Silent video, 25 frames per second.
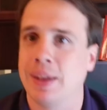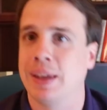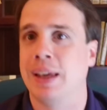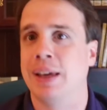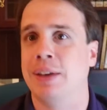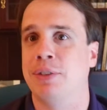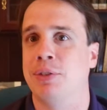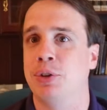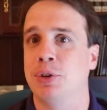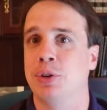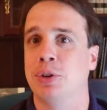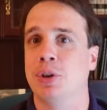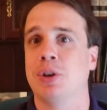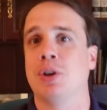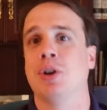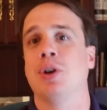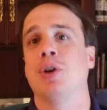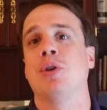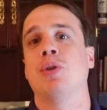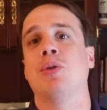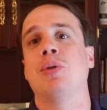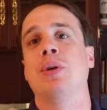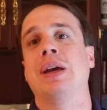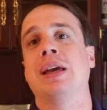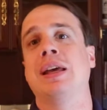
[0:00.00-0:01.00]
if you could
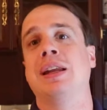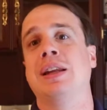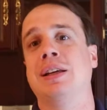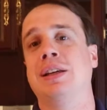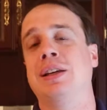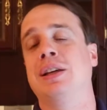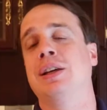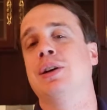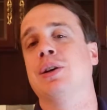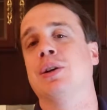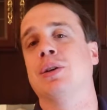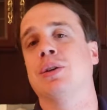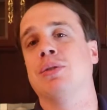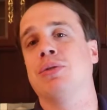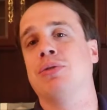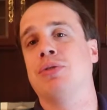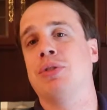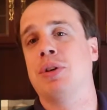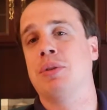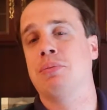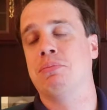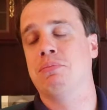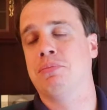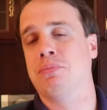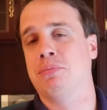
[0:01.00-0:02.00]
go in a year
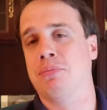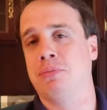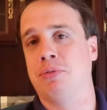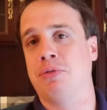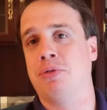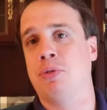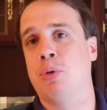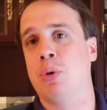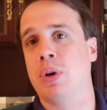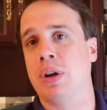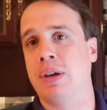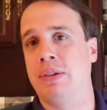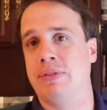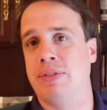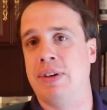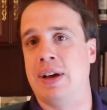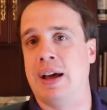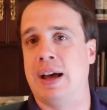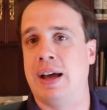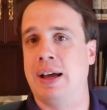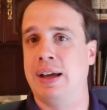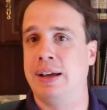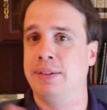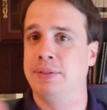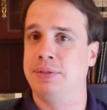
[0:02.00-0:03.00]
from
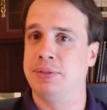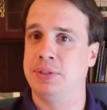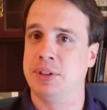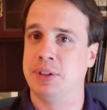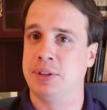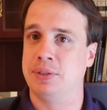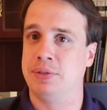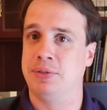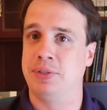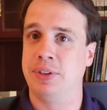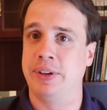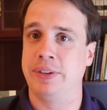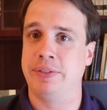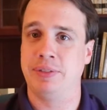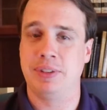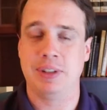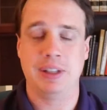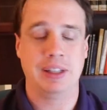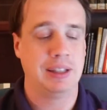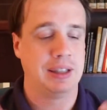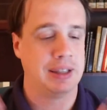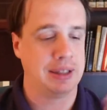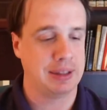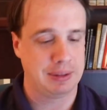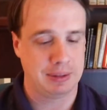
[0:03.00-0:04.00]
45 to
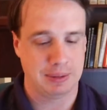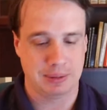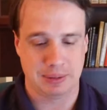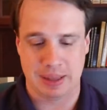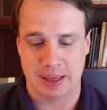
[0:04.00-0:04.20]
50,